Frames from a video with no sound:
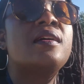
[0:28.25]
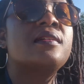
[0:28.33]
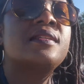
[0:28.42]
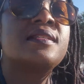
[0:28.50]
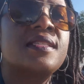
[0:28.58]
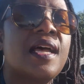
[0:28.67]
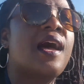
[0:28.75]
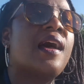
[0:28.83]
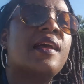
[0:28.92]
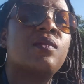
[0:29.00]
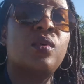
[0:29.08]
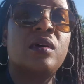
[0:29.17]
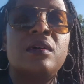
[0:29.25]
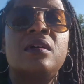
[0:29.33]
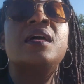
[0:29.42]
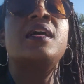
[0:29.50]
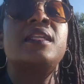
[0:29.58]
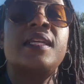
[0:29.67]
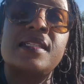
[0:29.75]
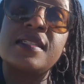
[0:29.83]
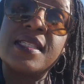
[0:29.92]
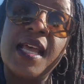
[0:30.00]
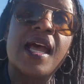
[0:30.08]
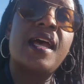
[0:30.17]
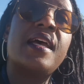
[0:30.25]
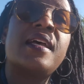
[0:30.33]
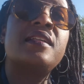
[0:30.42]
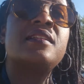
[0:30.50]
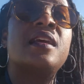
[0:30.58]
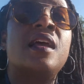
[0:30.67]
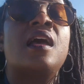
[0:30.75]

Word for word: design well they design